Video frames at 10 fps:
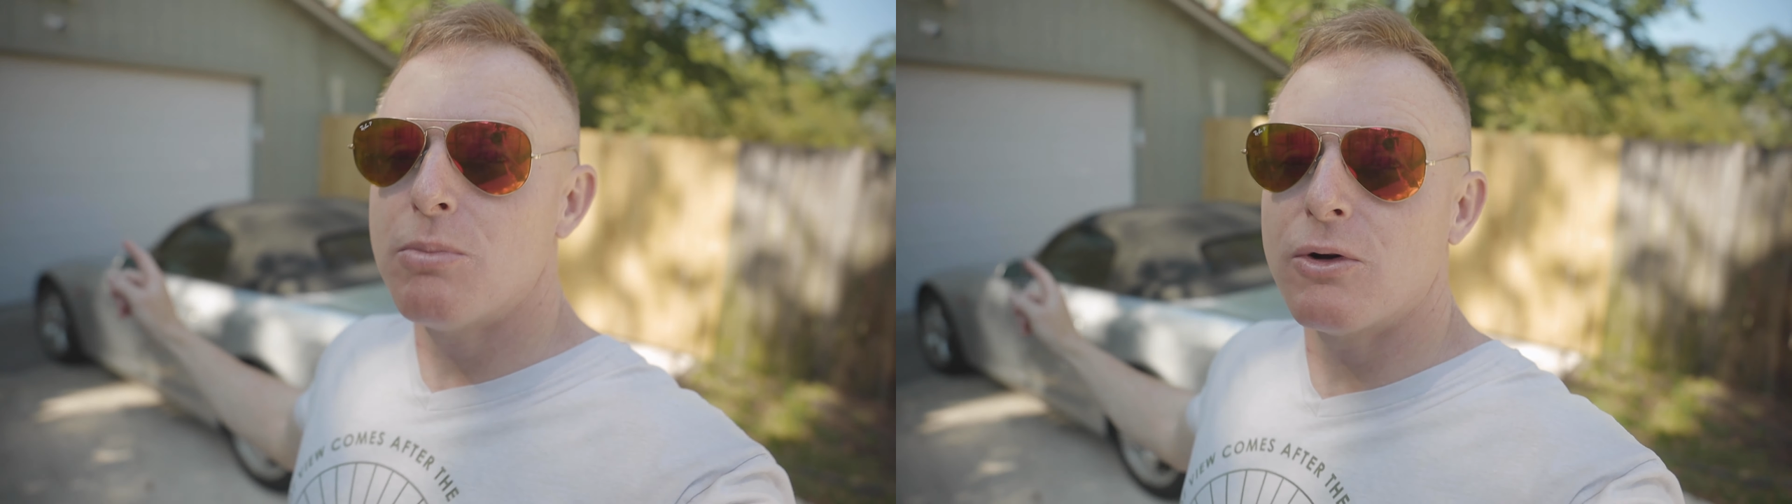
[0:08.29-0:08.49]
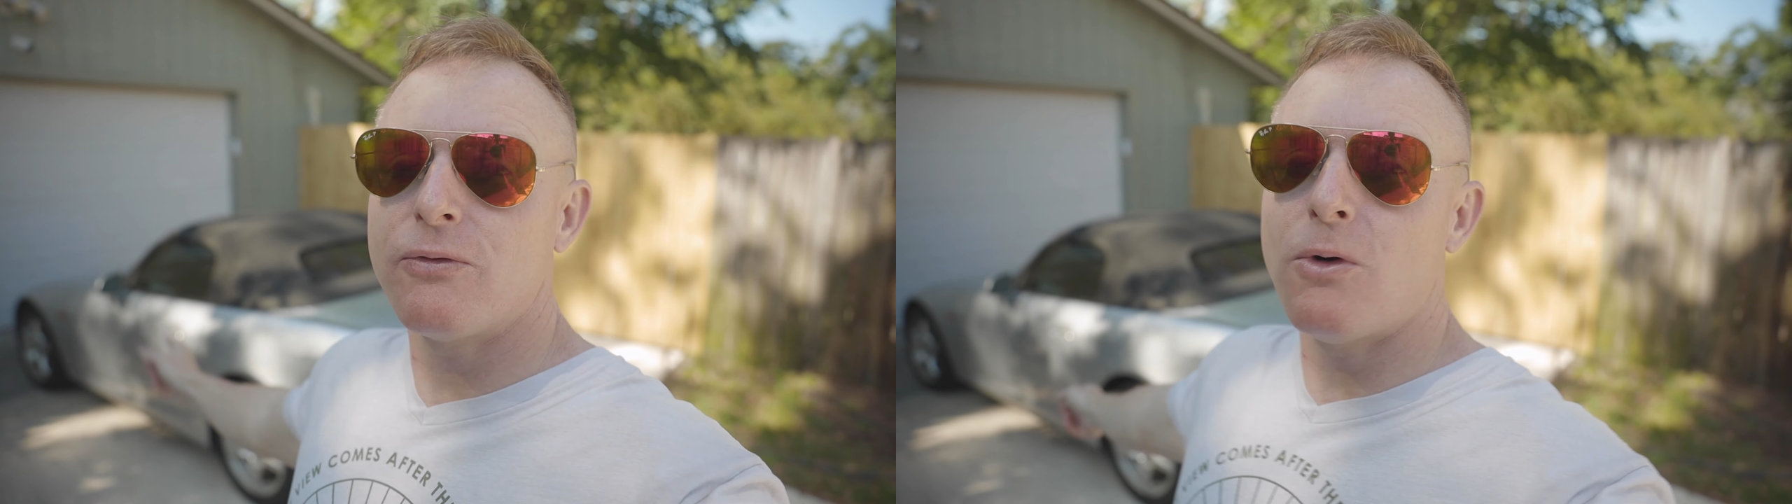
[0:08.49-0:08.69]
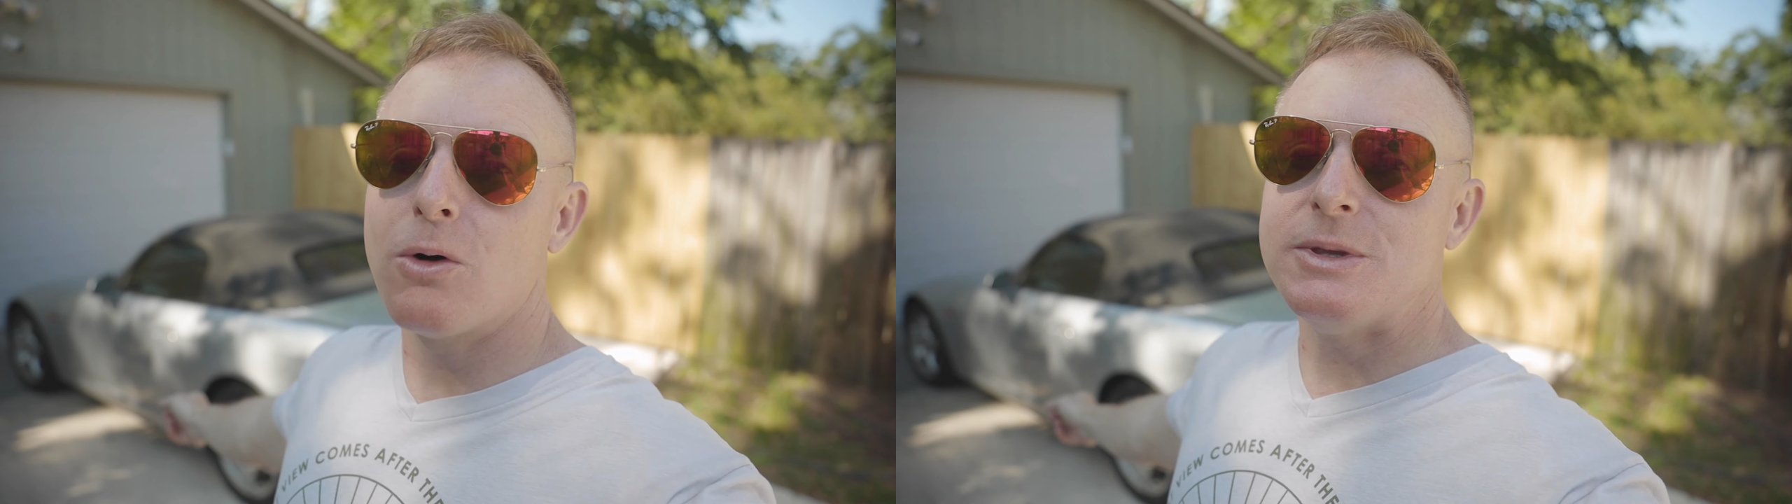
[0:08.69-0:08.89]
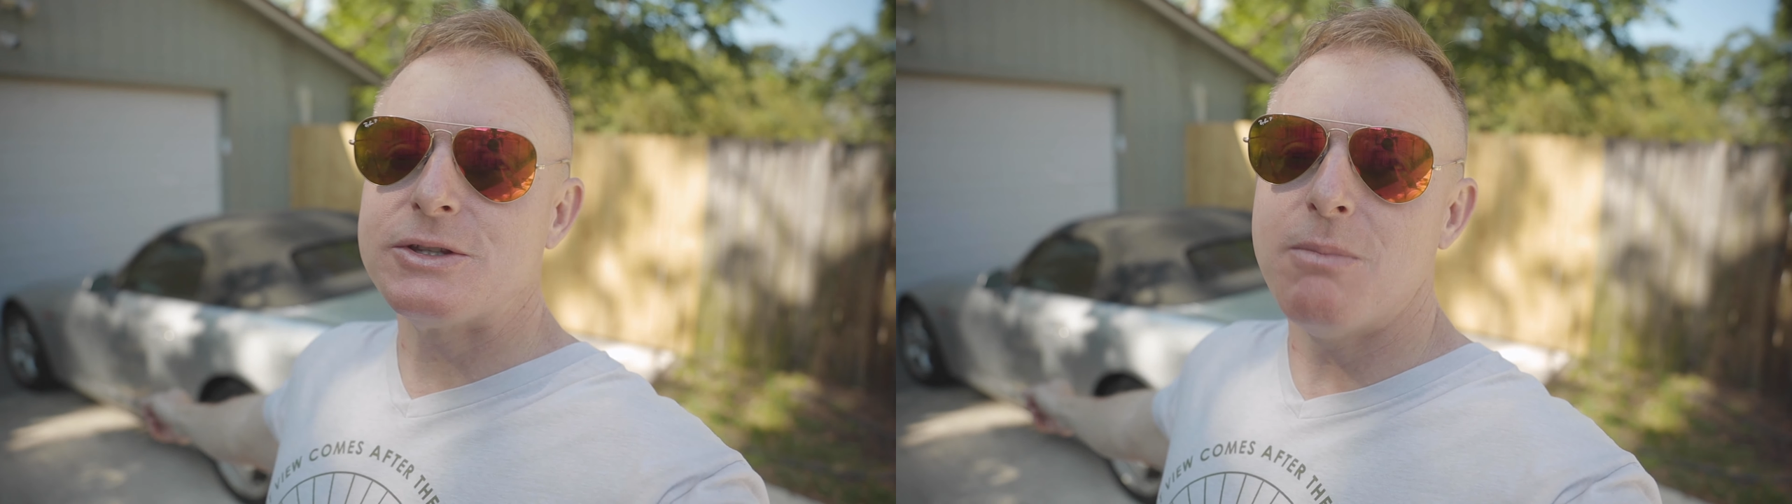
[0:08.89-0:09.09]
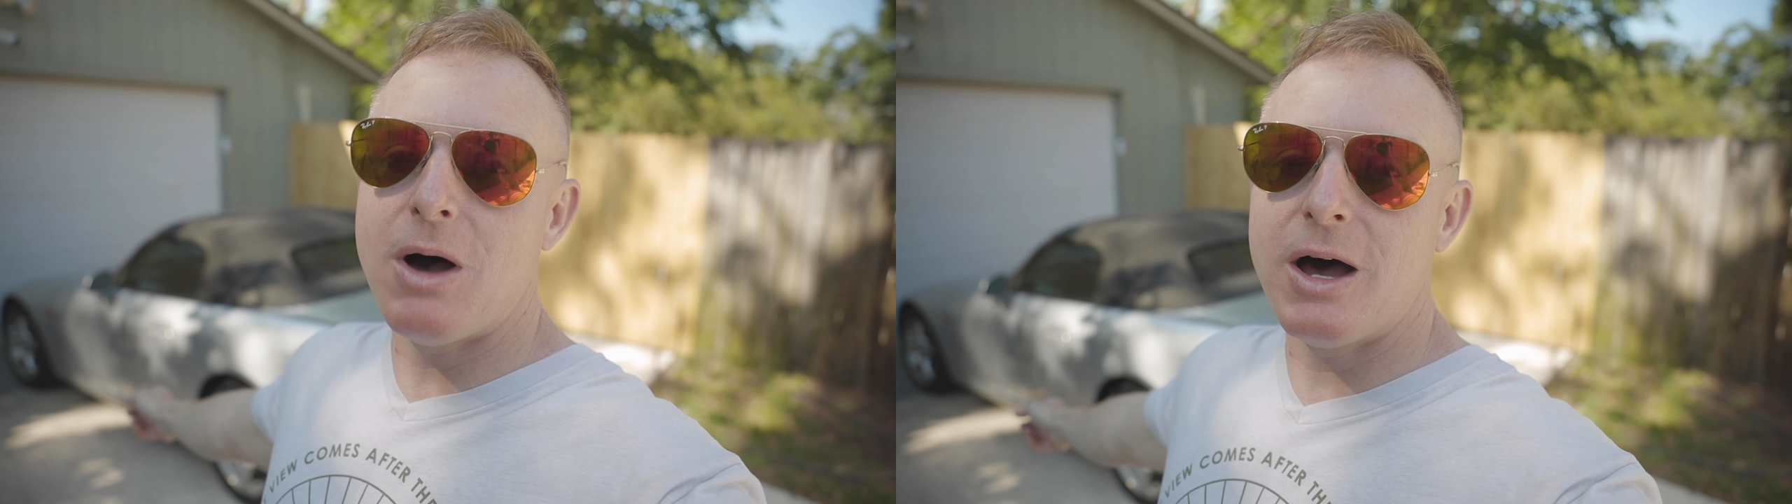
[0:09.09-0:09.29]

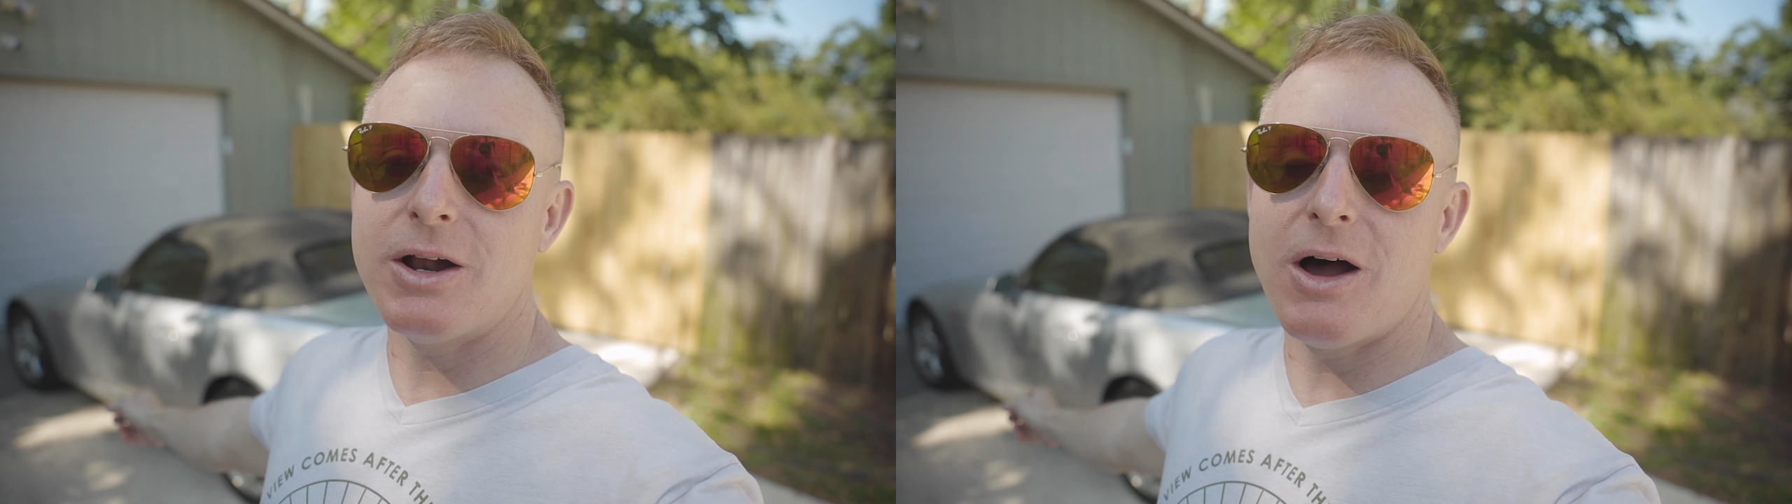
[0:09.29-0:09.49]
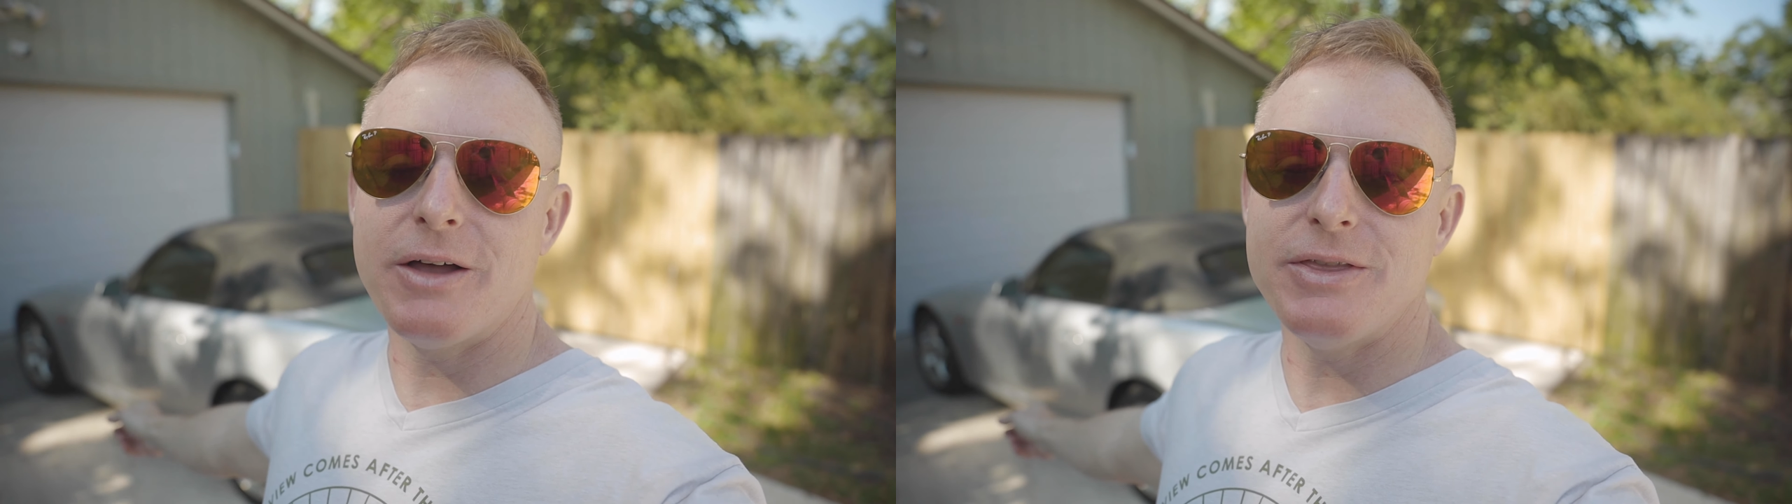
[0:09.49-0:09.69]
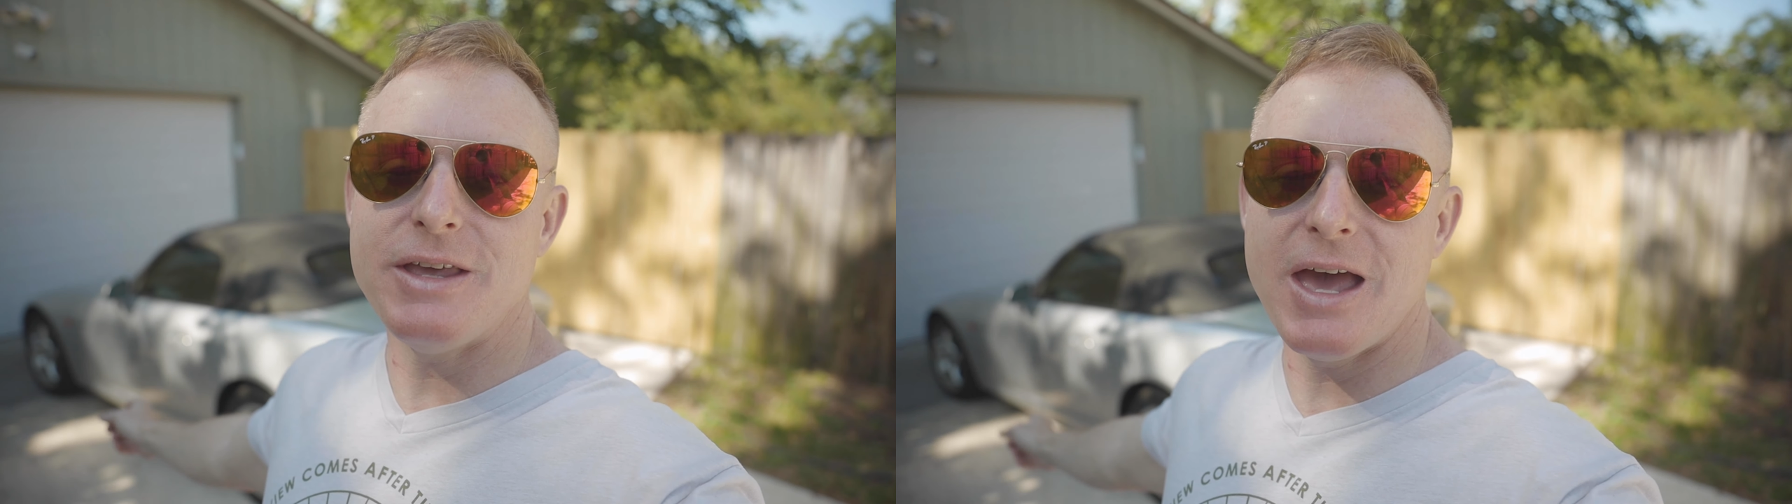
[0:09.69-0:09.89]
performance mod on the